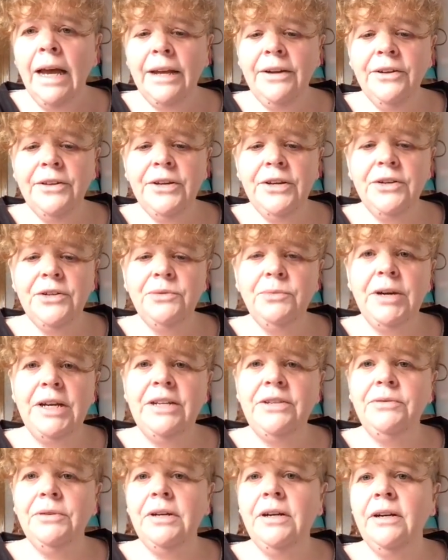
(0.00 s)
Another good
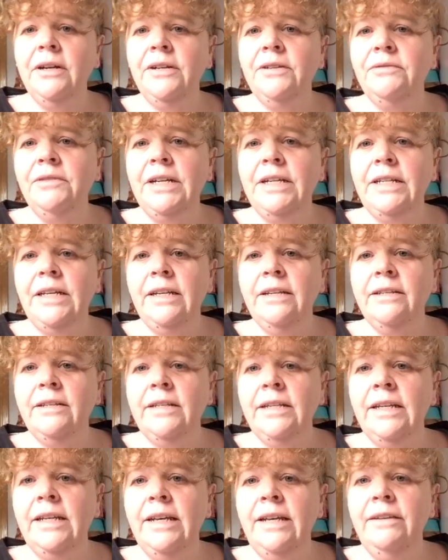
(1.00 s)
way to encourage reading is
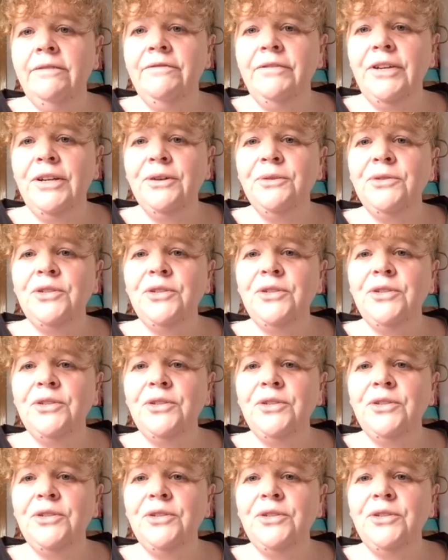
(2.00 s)
to leave,